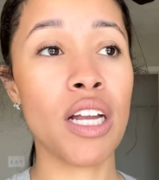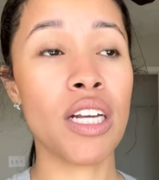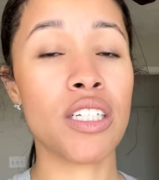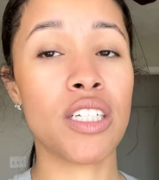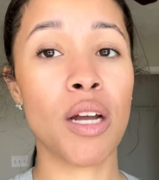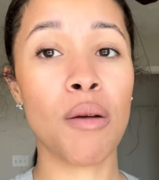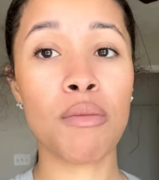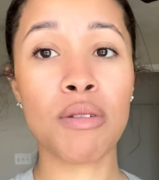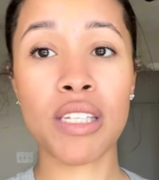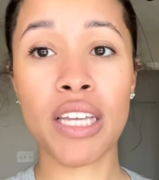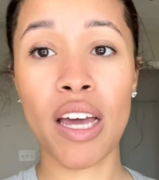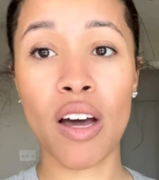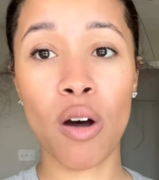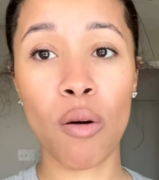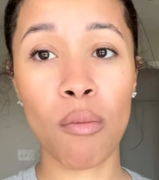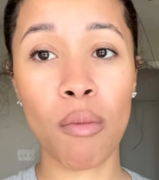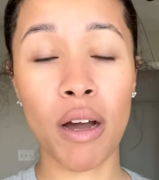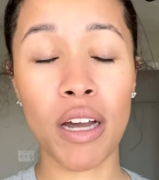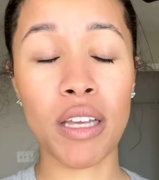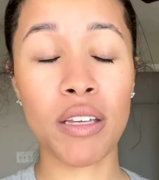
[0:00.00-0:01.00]
jump
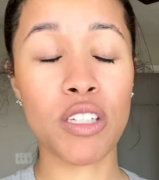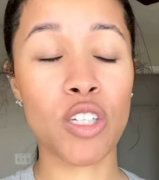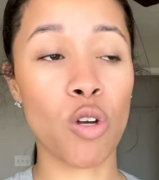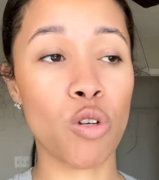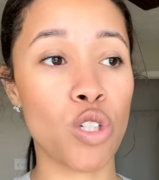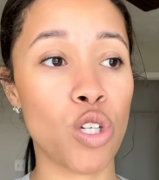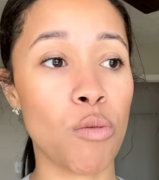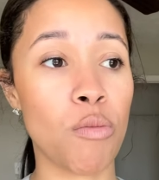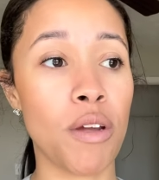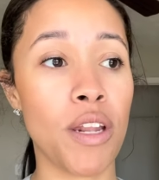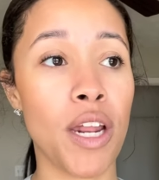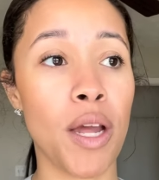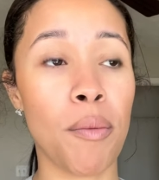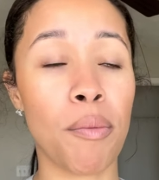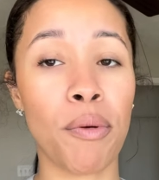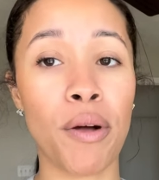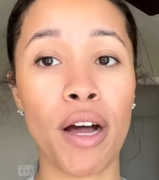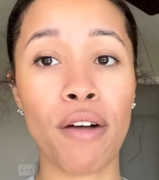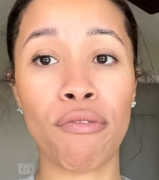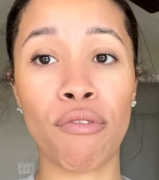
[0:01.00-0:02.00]
scale my social media
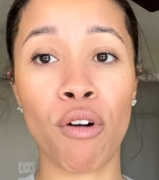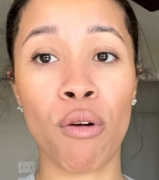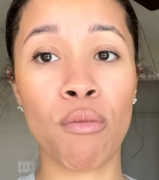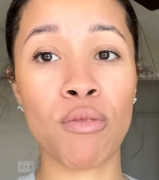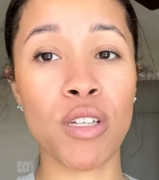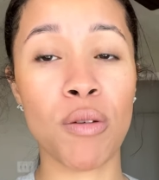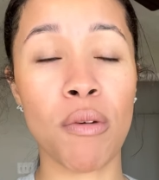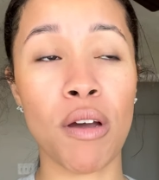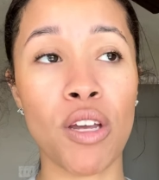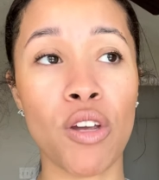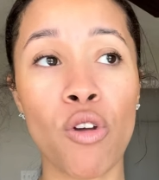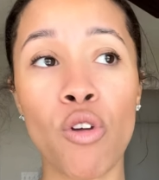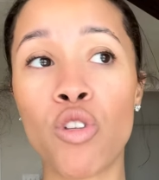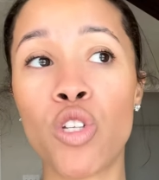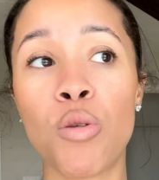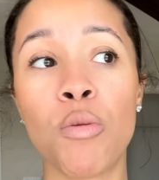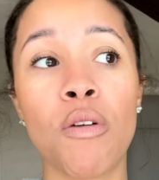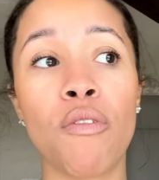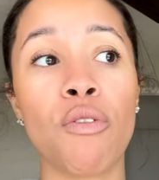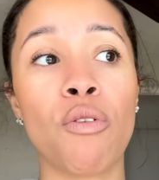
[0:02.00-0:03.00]
platforms and my
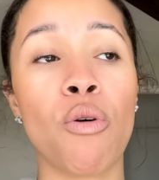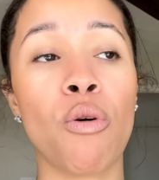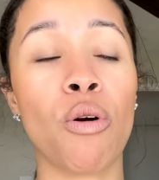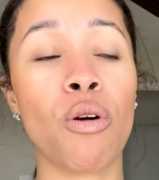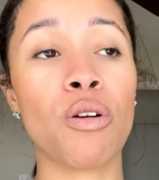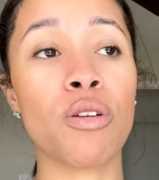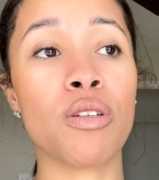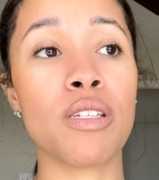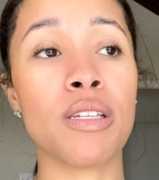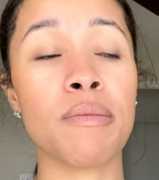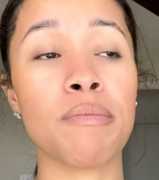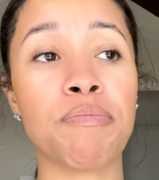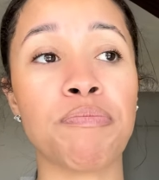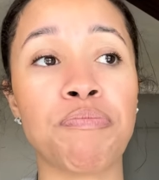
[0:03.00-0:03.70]
YouTube, of course.